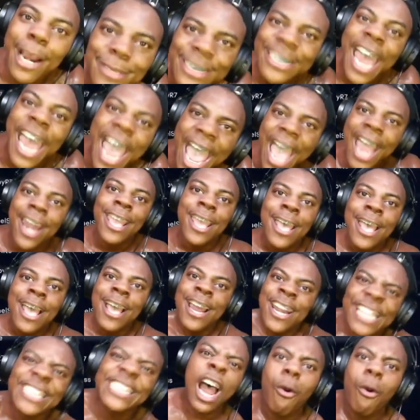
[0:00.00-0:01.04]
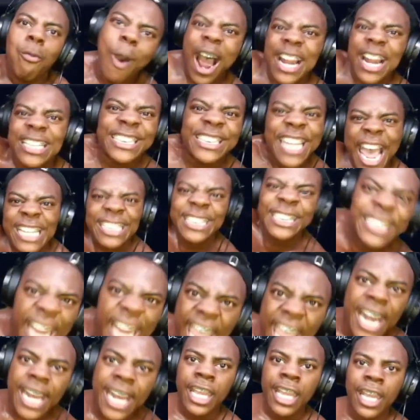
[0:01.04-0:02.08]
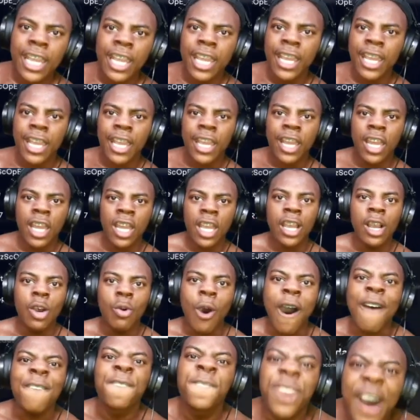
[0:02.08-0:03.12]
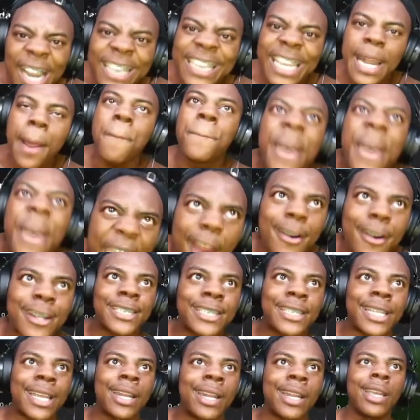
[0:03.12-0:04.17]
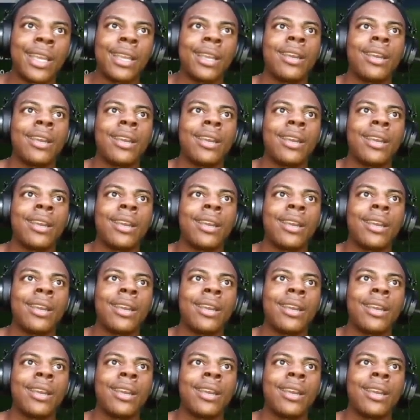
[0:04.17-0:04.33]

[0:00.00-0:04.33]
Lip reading: chat? Did y'all watch that shit? I'm fucking embarrassing.